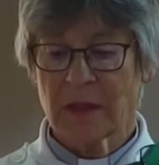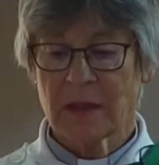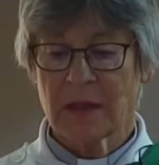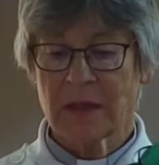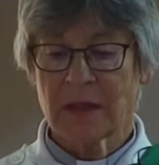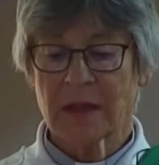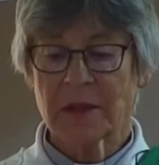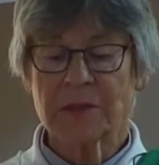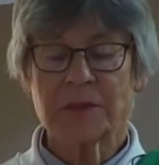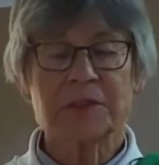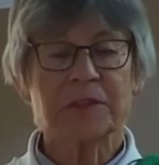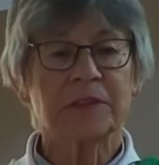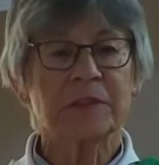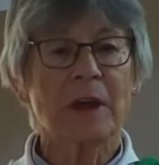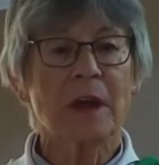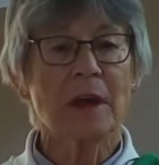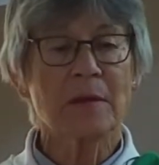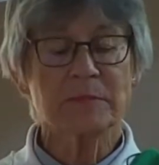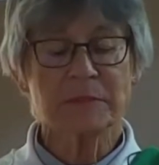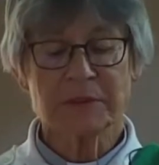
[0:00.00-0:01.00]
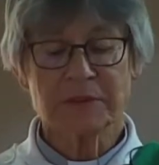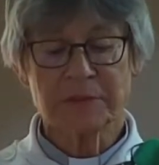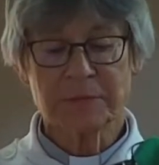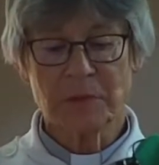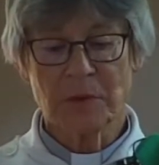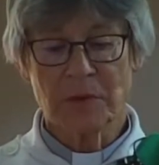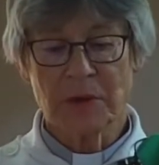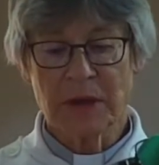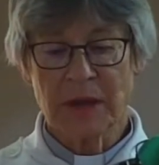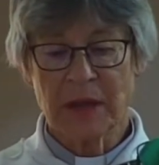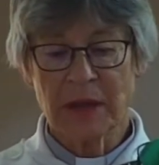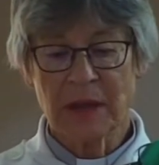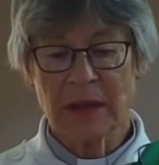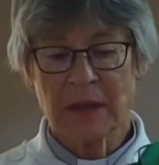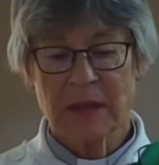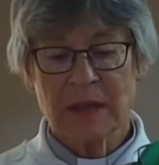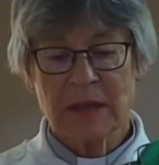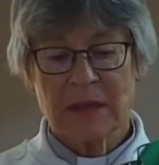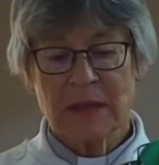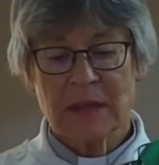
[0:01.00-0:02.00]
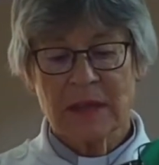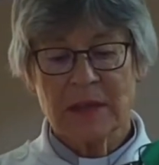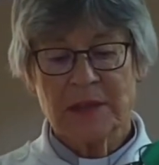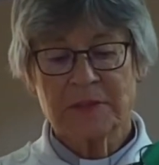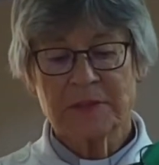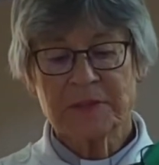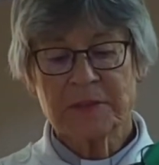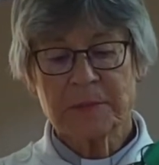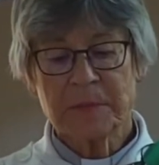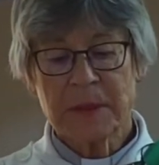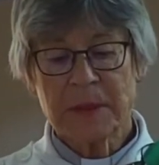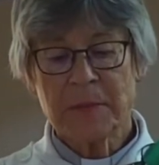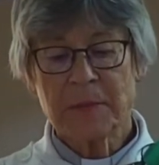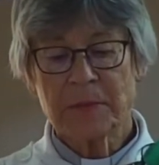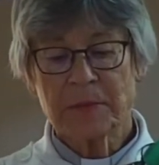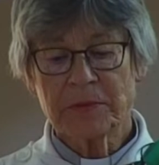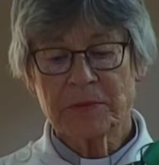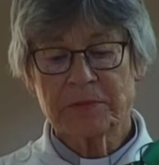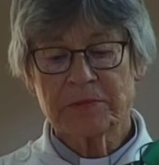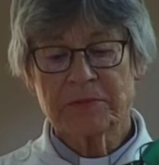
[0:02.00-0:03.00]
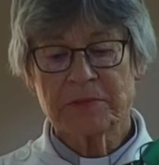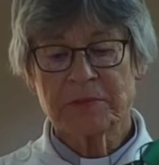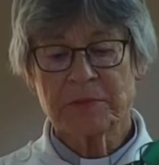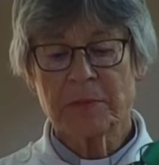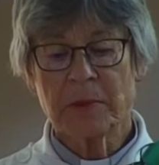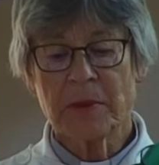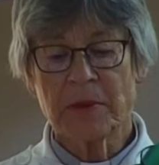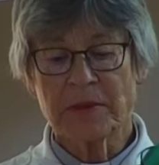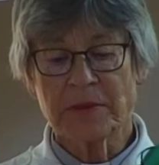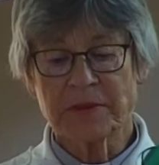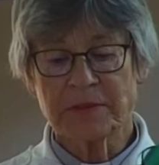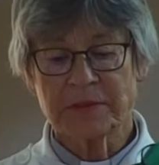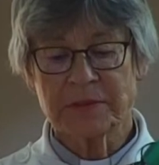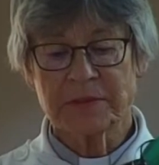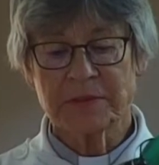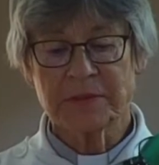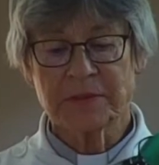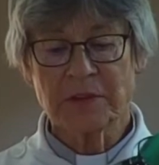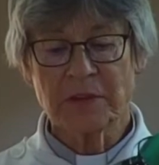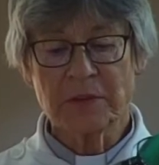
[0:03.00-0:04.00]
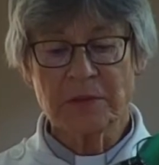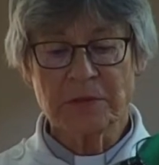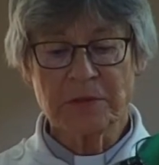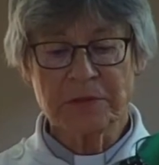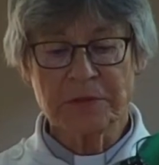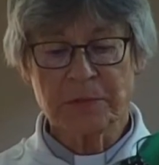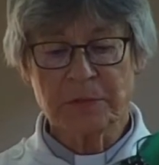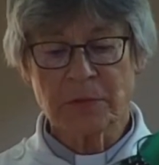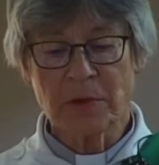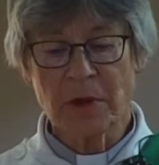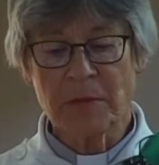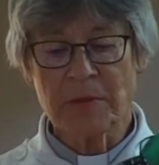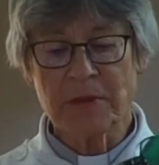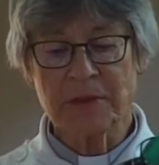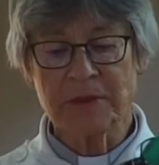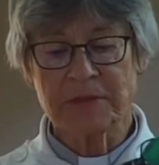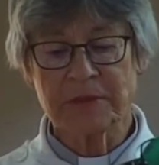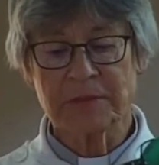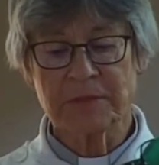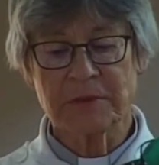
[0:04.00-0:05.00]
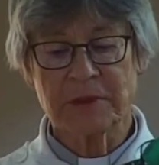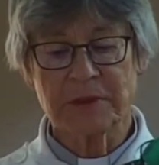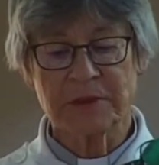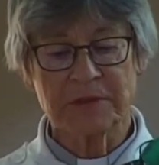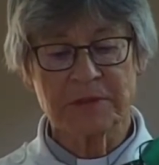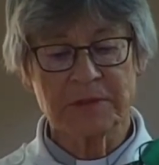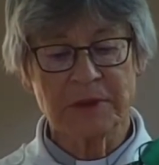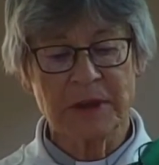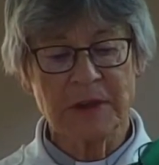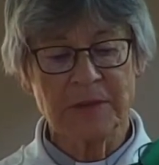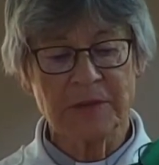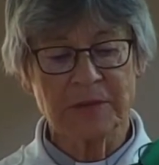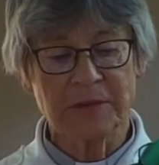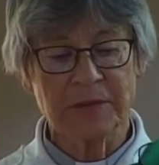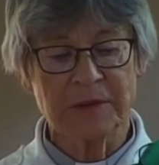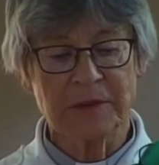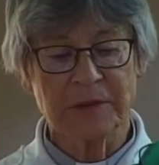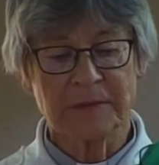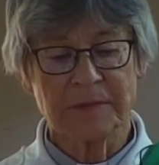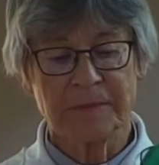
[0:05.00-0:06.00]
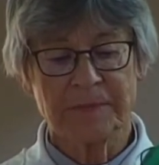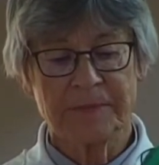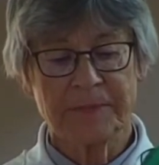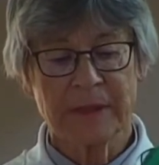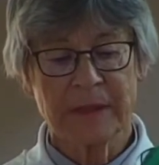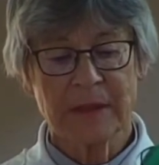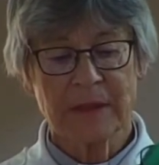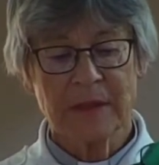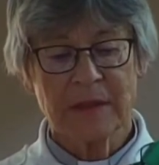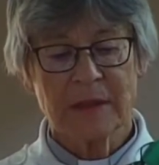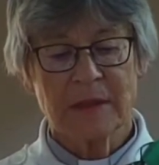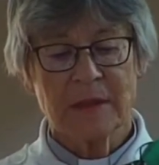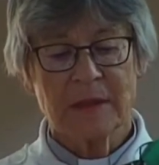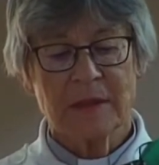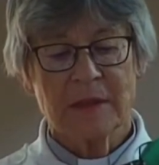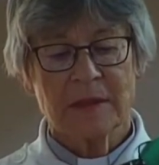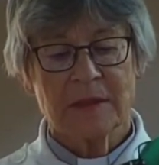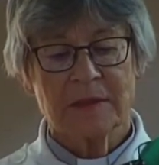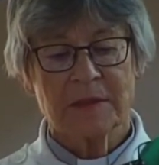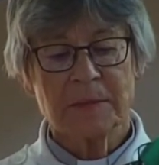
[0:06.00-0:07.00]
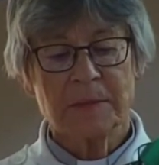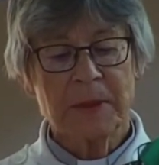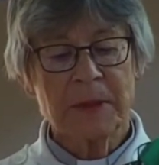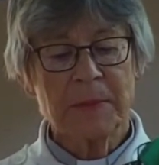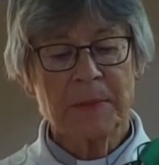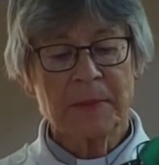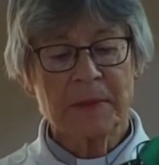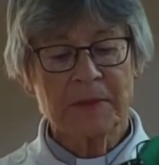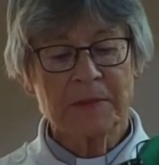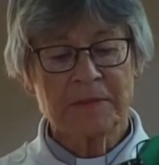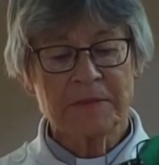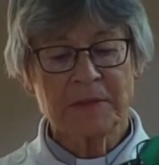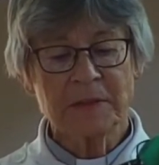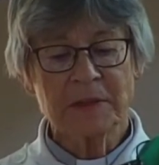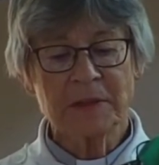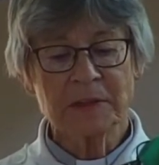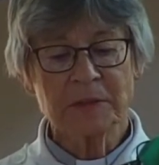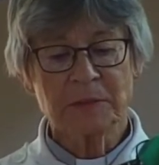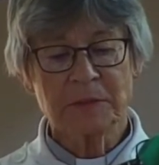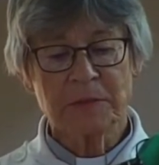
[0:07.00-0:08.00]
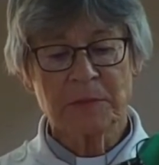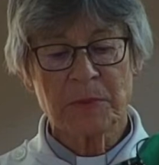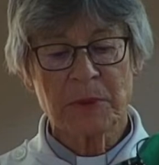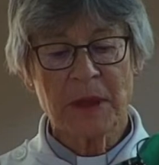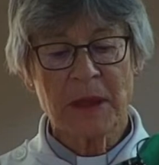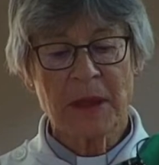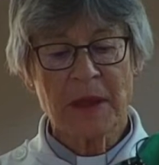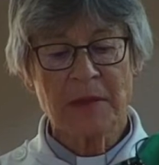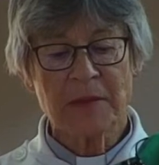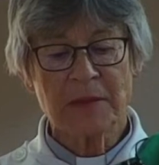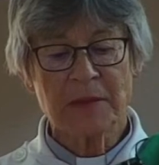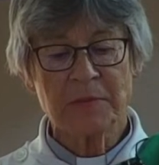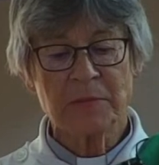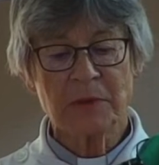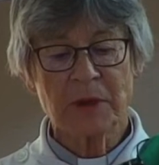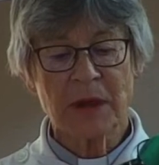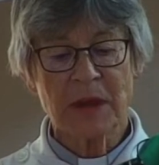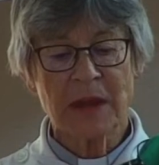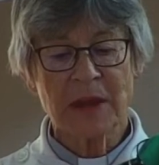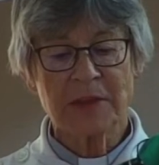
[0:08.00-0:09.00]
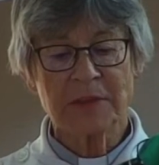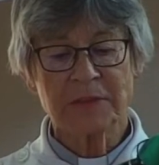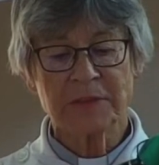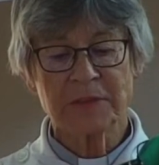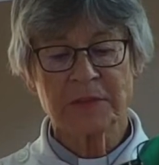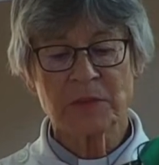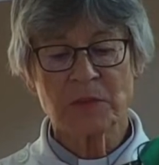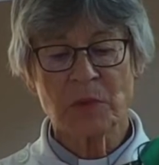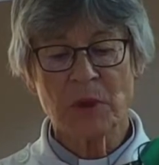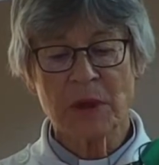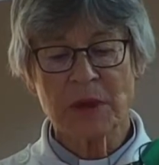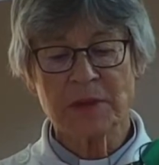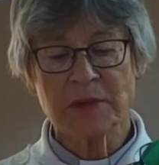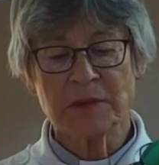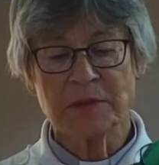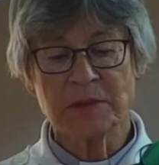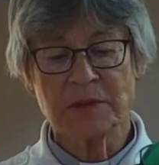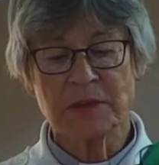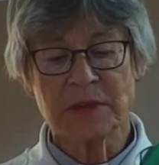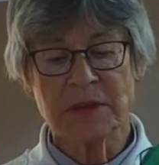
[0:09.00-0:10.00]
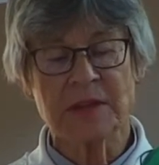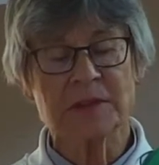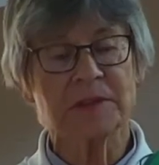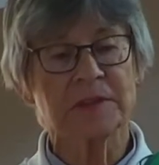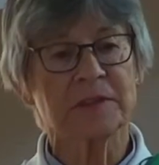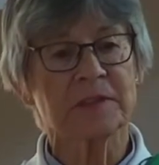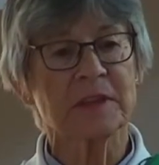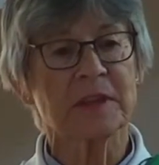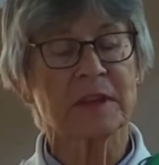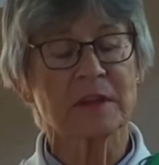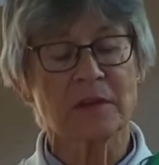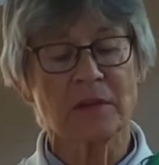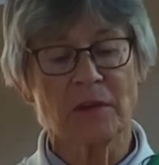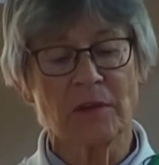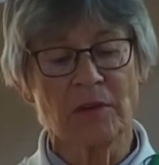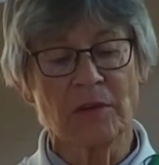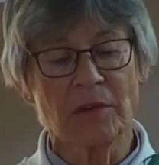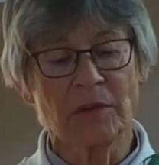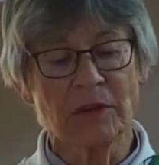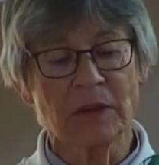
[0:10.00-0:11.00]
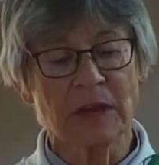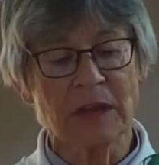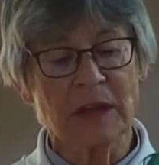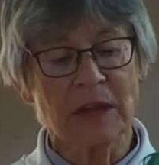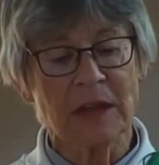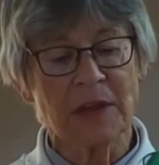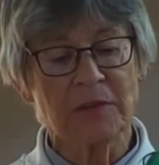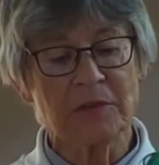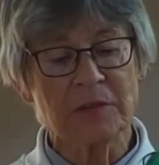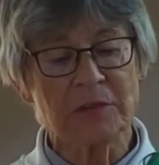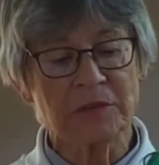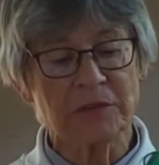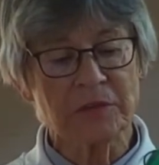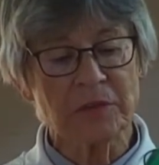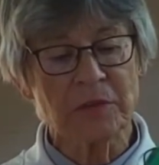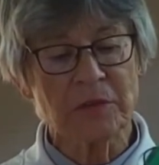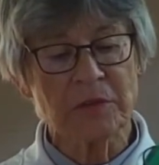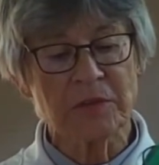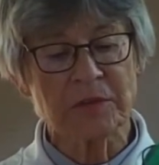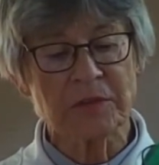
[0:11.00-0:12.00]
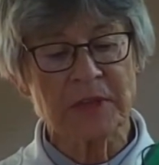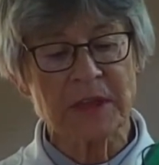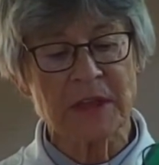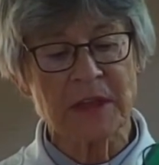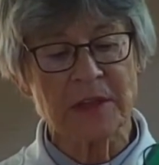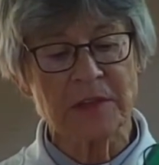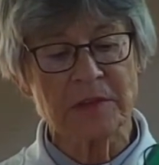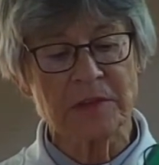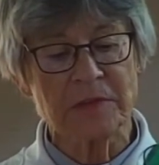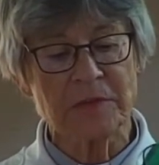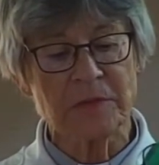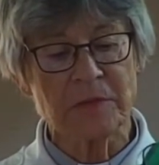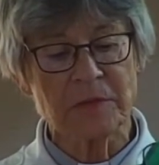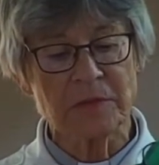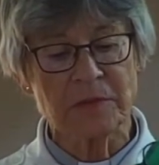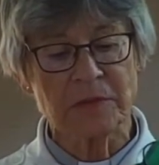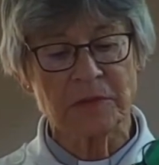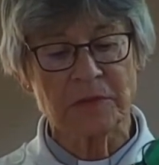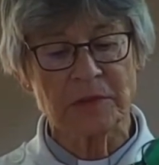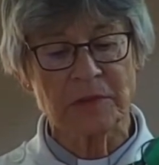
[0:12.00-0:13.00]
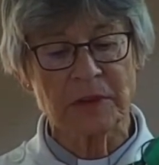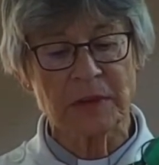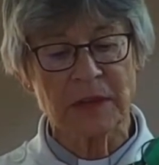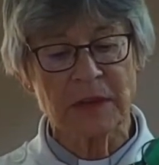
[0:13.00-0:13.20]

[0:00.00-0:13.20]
Now, the psalm this morning is the people's response to Joel's promise of restoration. The people are filled with prayer and praise for the one who hears their call and restores their good fortune,